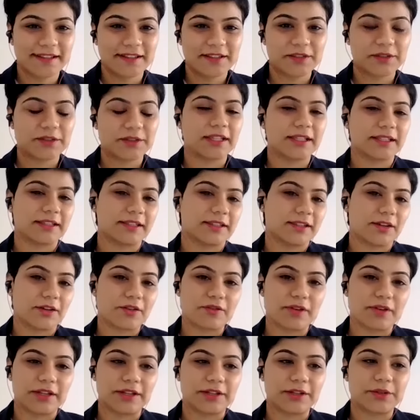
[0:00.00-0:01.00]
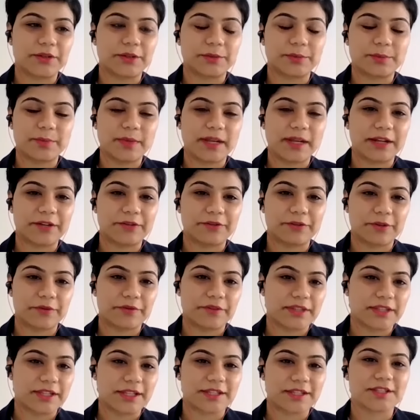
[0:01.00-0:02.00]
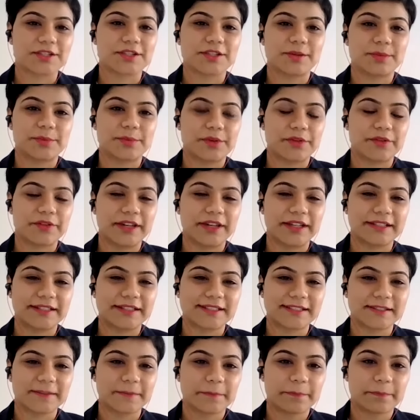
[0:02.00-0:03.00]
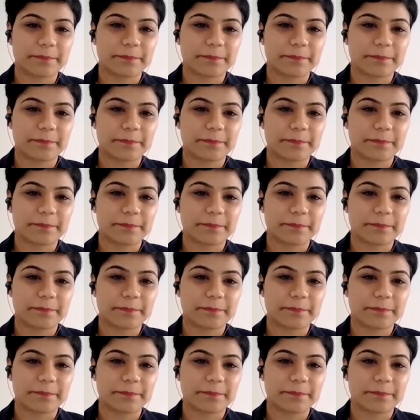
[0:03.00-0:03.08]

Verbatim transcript: so that's a quite a good platform which HHL provides